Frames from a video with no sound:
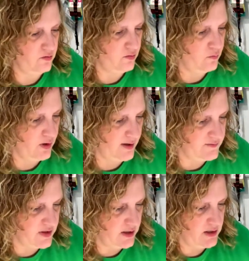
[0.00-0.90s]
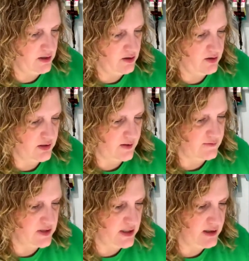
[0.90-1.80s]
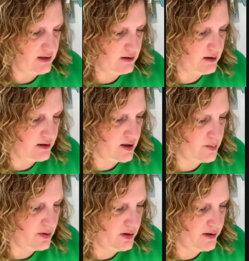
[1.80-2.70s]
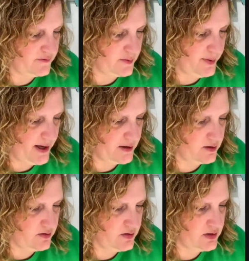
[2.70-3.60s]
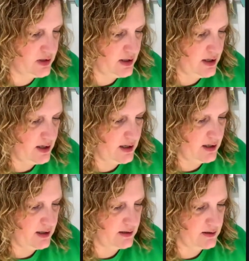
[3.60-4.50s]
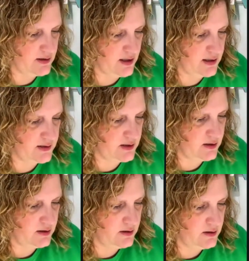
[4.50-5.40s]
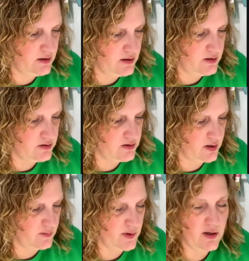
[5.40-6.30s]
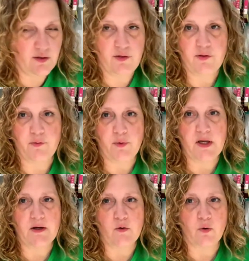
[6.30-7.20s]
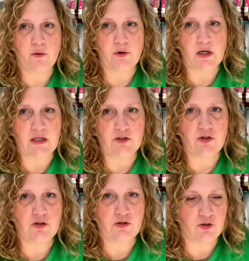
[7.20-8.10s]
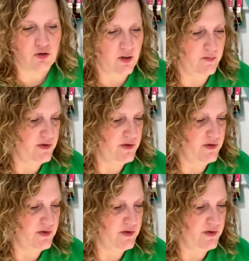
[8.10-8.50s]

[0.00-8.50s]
What I've done here is I've taken a couple of the patterns and cut some 3/4 inch strips.